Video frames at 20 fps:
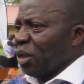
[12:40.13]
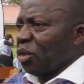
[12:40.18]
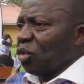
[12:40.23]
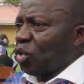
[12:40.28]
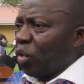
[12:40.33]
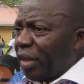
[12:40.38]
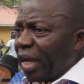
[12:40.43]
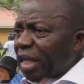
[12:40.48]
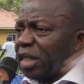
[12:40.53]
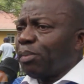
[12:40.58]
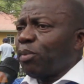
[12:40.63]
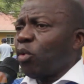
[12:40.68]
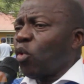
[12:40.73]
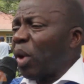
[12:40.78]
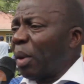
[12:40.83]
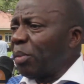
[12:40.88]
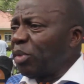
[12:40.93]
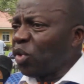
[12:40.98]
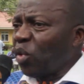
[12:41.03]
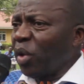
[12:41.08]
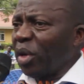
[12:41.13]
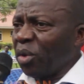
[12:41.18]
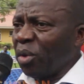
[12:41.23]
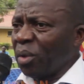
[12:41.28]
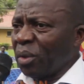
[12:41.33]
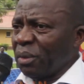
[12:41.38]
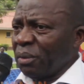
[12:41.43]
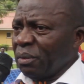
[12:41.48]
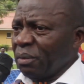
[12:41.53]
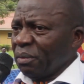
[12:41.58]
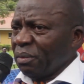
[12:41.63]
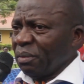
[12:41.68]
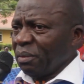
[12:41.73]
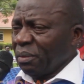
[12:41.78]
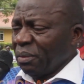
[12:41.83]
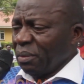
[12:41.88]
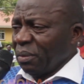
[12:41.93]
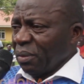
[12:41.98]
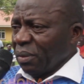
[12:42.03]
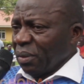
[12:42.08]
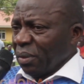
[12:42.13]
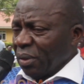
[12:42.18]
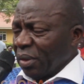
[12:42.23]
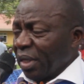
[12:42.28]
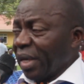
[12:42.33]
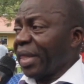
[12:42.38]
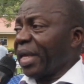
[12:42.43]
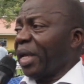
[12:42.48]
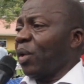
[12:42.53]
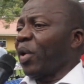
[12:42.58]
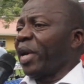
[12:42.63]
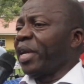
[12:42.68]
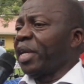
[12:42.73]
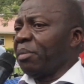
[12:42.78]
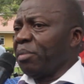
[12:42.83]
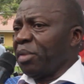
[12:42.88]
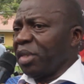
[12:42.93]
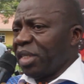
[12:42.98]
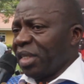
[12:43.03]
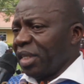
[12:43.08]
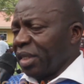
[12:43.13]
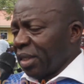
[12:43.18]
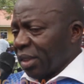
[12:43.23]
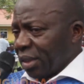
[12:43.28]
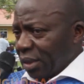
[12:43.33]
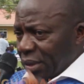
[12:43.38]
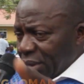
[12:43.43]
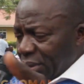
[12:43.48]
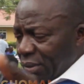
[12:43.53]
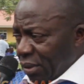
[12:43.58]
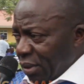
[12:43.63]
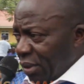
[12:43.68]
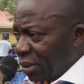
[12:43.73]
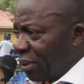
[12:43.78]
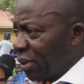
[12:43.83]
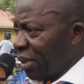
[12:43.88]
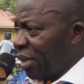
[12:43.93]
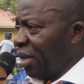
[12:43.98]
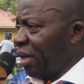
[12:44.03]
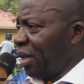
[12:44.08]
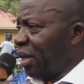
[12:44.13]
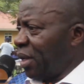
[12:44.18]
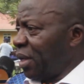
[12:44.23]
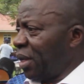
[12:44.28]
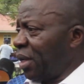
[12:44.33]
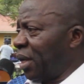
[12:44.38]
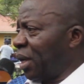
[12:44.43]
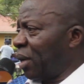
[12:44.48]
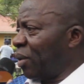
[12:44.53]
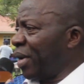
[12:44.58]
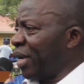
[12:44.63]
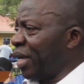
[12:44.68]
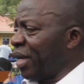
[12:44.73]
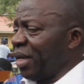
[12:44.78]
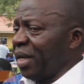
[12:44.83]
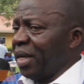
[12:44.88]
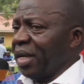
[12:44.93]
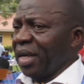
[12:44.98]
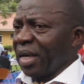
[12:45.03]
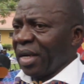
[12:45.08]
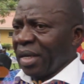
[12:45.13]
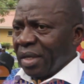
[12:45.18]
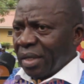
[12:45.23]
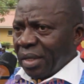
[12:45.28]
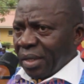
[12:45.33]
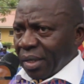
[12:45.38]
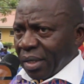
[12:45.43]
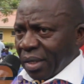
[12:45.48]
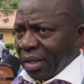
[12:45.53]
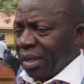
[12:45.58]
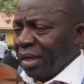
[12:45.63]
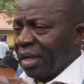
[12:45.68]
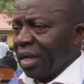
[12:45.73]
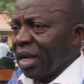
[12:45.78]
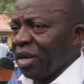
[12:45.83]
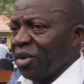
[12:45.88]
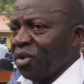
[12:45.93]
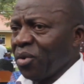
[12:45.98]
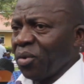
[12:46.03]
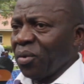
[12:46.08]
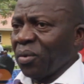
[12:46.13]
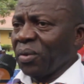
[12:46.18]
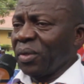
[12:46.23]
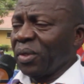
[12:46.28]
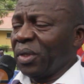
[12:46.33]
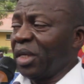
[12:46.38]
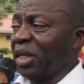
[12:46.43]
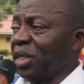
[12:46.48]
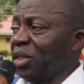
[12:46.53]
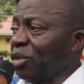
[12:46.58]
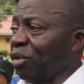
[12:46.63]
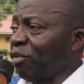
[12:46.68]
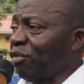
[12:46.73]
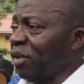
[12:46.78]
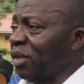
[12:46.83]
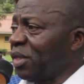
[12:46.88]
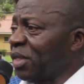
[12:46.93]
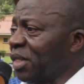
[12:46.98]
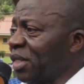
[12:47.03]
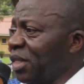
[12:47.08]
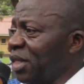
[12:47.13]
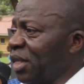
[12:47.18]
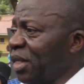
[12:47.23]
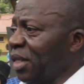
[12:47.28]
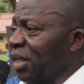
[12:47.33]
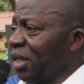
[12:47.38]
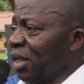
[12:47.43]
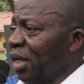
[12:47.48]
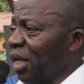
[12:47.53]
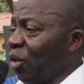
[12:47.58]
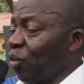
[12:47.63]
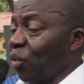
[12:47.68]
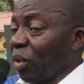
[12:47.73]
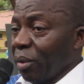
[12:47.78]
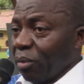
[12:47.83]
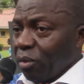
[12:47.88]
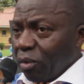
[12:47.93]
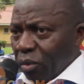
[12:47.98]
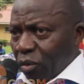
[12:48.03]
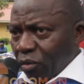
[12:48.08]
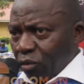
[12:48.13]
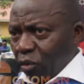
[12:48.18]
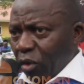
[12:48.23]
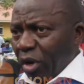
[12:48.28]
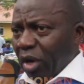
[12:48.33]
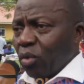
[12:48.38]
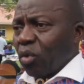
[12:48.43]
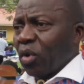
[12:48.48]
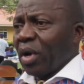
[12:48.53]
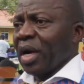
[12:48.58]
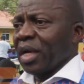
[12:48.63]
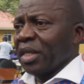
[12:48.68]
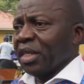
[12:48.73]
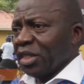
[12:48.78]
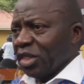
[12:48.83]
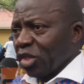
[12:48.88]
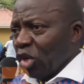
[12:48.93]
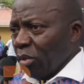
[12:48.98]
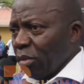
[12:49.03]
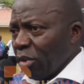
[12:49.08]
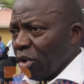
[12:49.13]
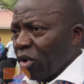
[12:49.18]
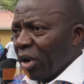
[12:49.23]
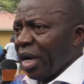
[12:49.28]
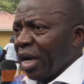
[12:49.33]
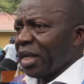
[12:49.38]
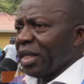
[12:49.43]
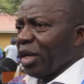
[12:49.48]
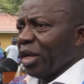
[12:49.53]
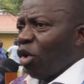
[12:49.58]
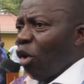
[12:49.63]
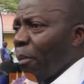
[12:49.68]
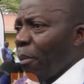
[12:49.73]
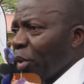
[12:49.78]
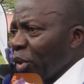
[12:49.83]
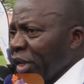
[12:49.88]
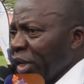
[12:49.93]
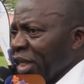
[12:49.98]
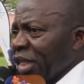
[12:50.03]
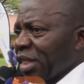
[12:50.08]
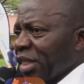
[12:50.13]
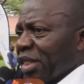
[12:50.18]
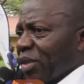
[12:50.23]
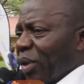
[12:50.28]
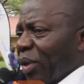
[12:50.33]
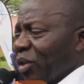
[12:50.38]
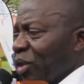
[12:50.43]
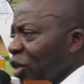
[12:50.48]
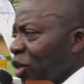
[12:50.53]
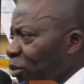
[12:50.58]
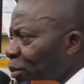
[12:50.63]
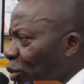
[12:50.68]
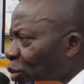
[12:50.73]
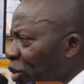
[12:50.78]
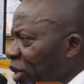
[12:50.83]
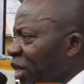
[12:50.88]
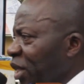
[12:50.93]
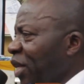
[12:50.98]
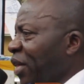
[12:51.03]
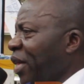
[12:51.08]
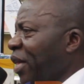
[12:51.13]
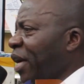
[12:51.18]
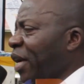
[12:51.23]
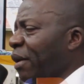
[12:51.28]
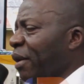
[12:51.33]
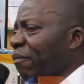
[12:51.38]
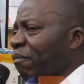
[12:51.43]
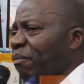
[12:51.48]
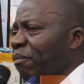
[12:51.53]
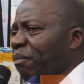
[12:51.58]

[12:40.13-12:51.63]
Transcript: So that program is going on. The other day I had a meeting with our AD and the AD Andrew in his office, and we are looking at this global grant, the components, what we need to put in there.